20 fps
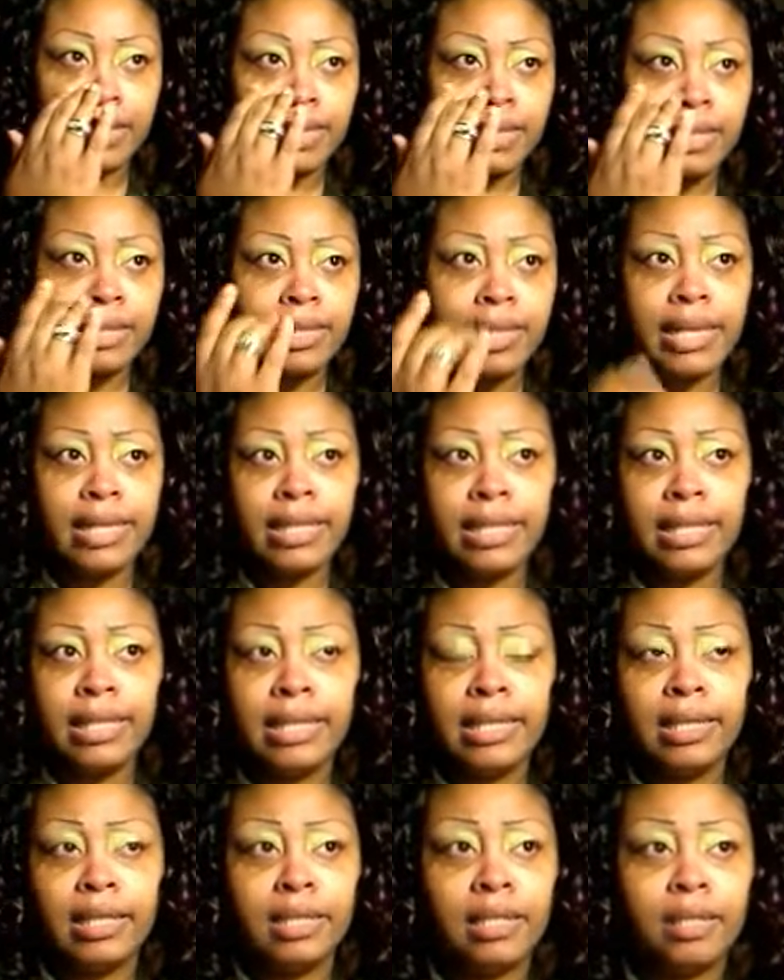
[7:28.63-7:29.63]
this lady
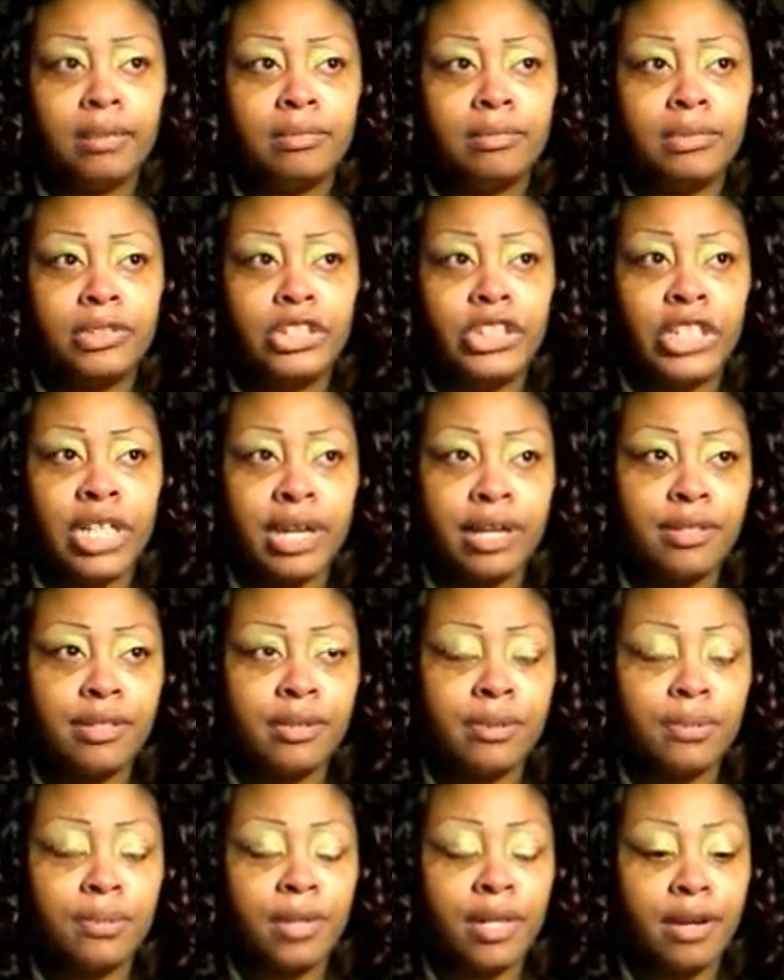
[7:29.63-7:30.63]

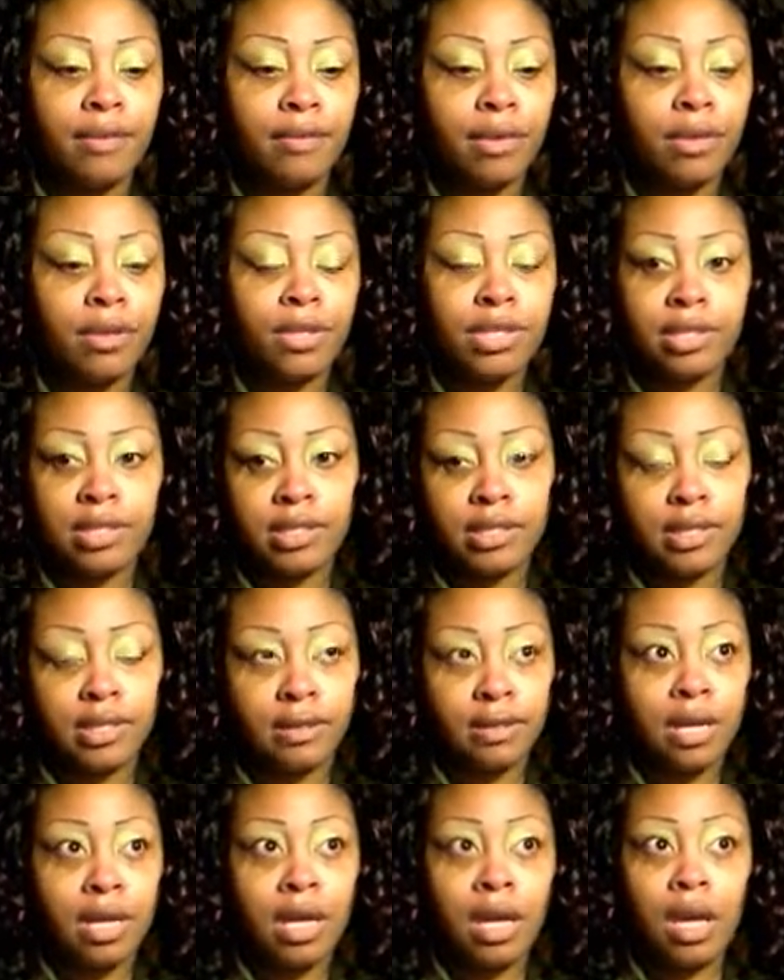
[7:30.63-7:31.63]
checks or whatever, because
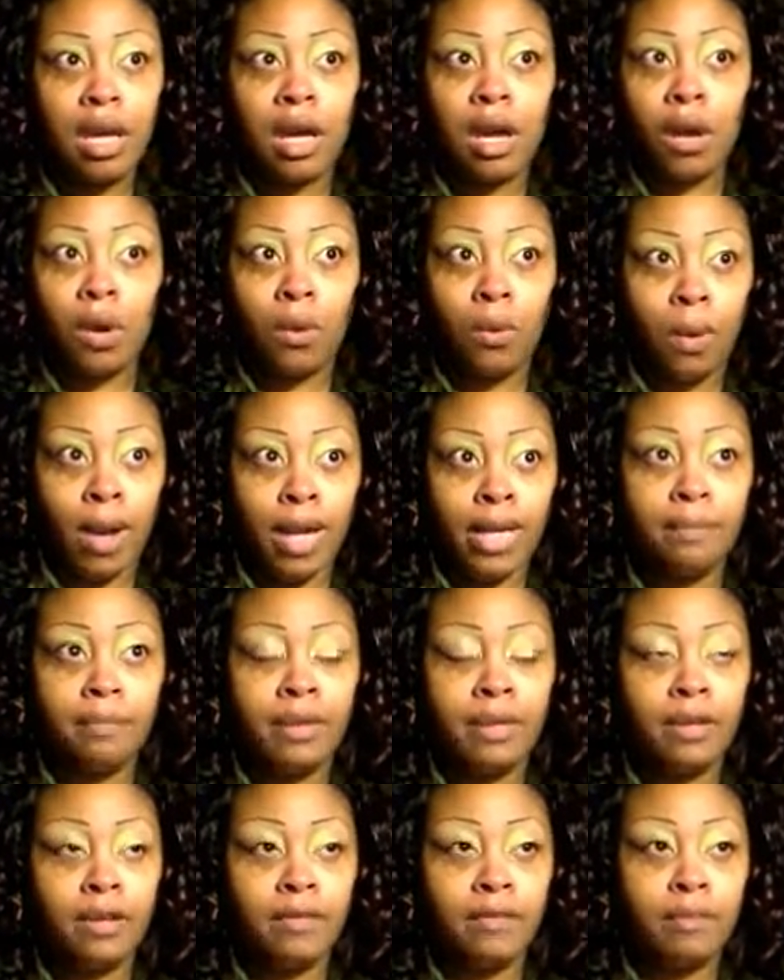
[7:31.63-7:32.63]
it's quite a
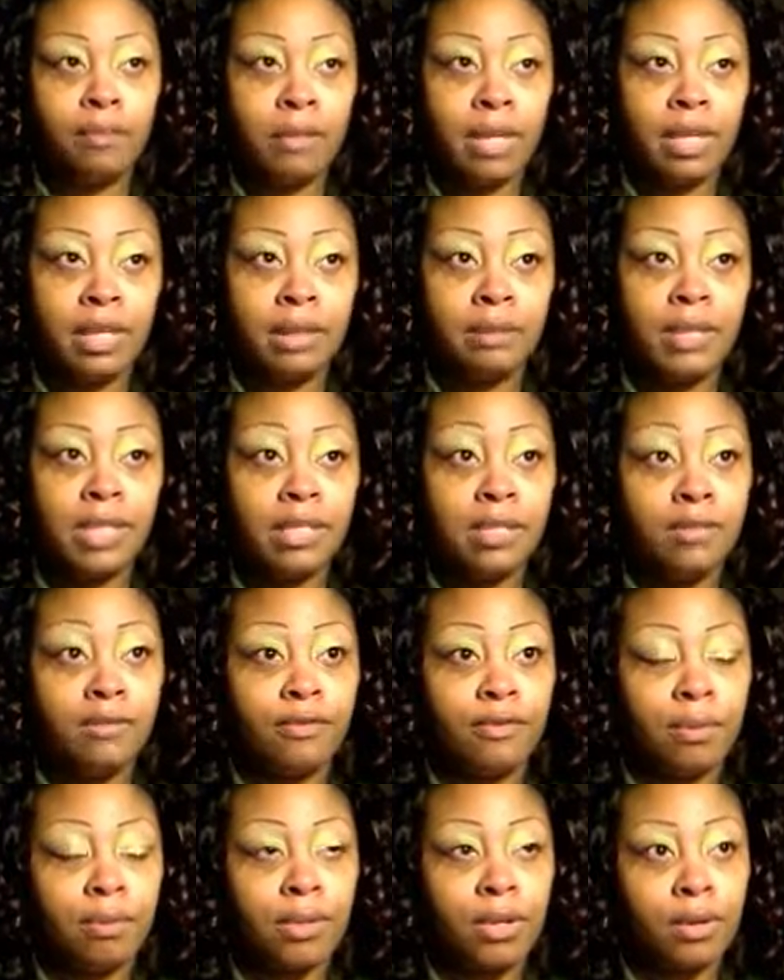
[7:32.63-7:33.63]
bit of money missing
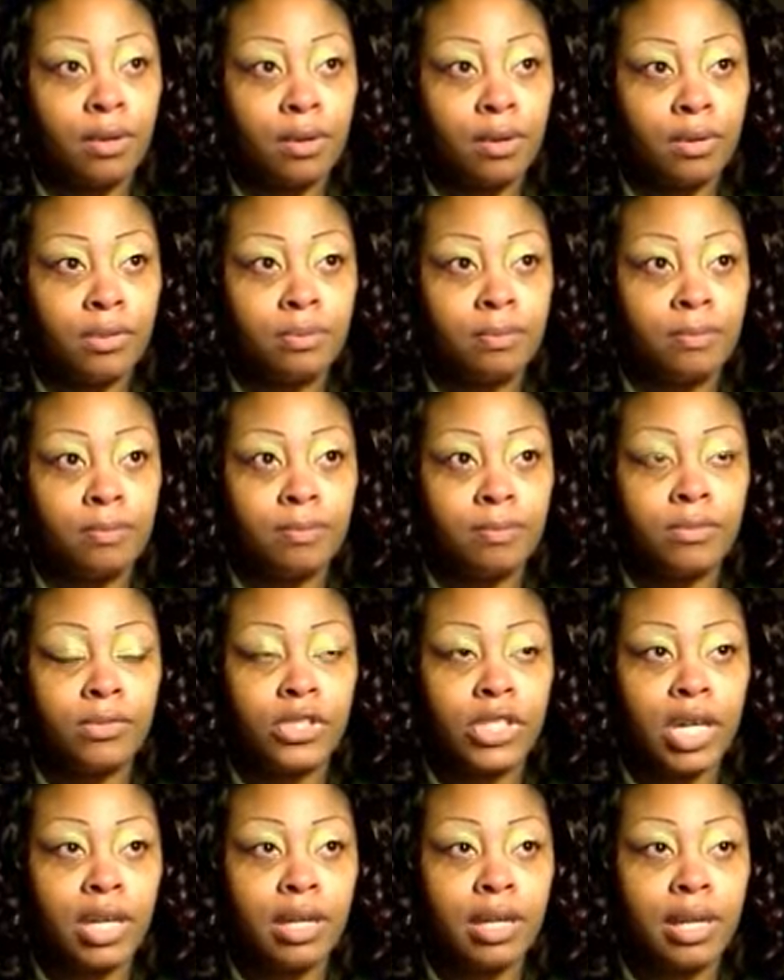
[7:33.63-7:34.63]
from your
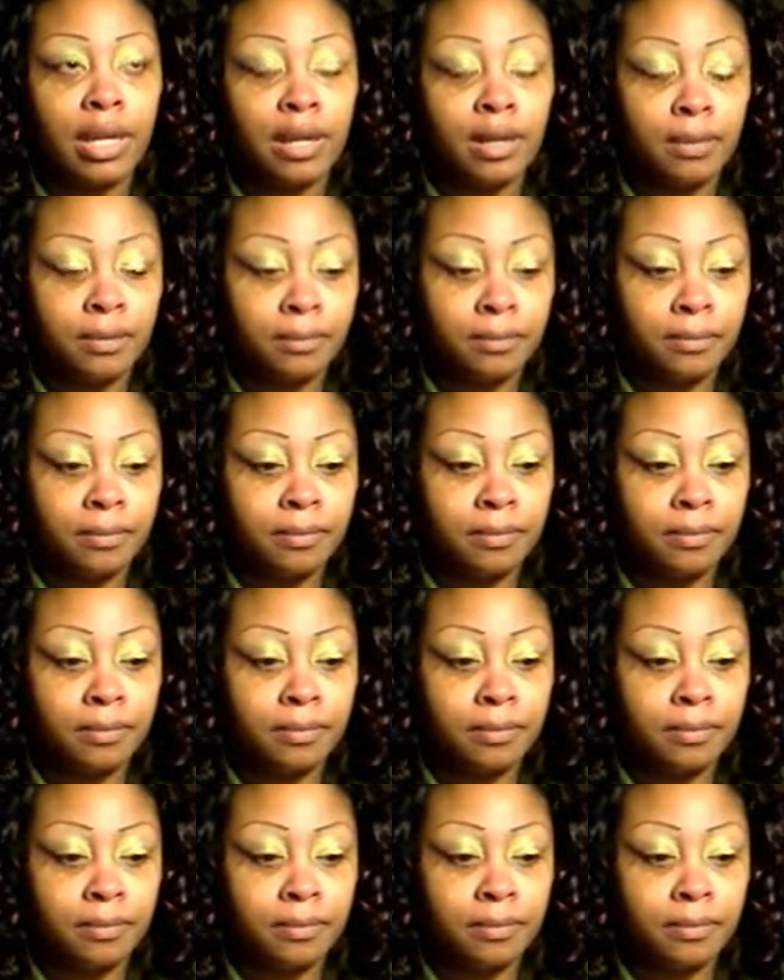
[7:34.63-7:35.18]
check account.